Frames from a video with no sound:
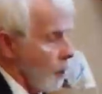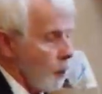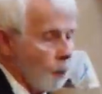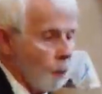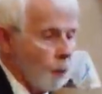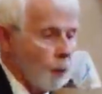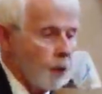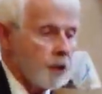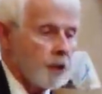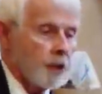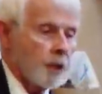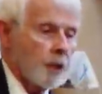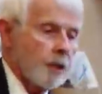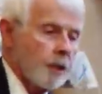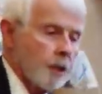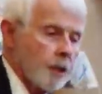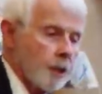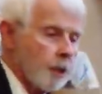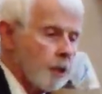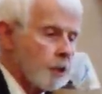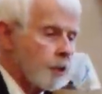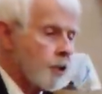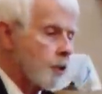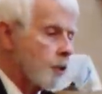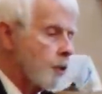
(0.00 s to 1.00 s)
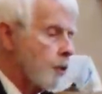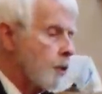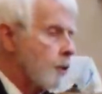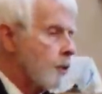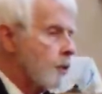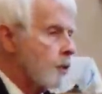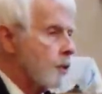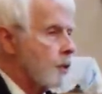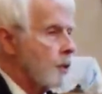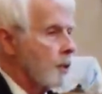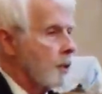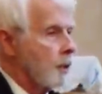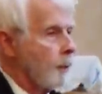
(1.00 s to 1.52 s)
which
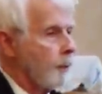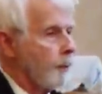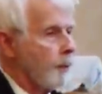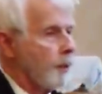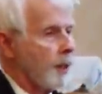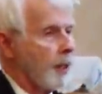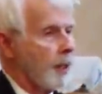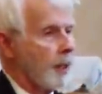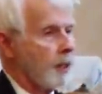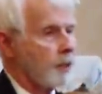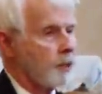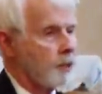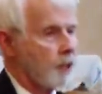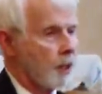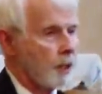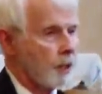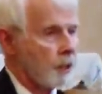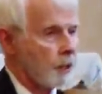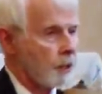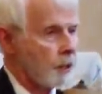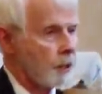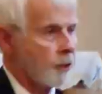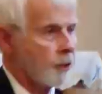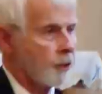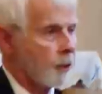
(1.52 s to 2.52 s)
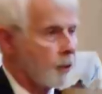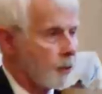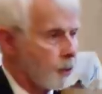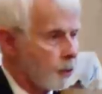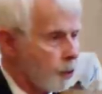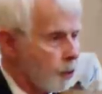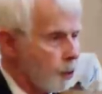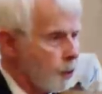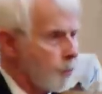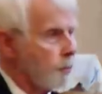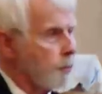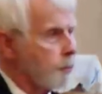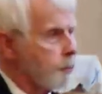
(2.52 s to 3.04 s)
asserts that Genesis,
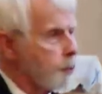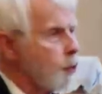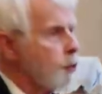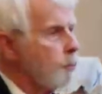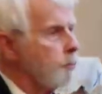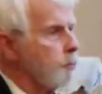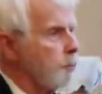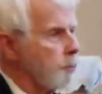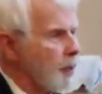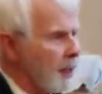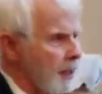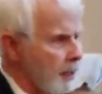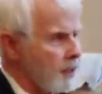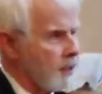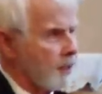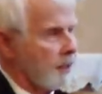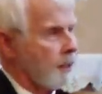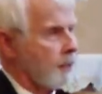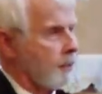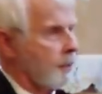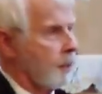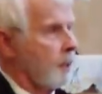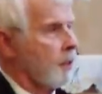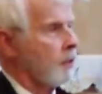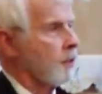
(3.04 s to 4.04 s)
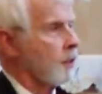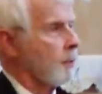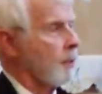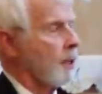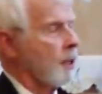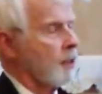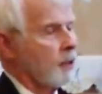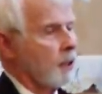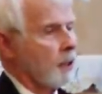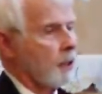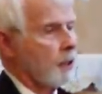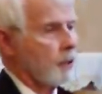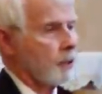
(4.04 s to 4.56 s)
two, two basic things
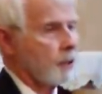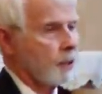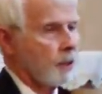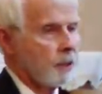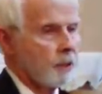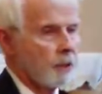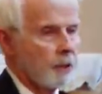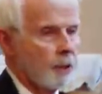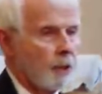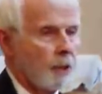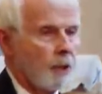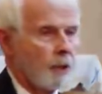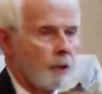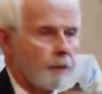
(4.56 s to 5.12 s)
about Genesis.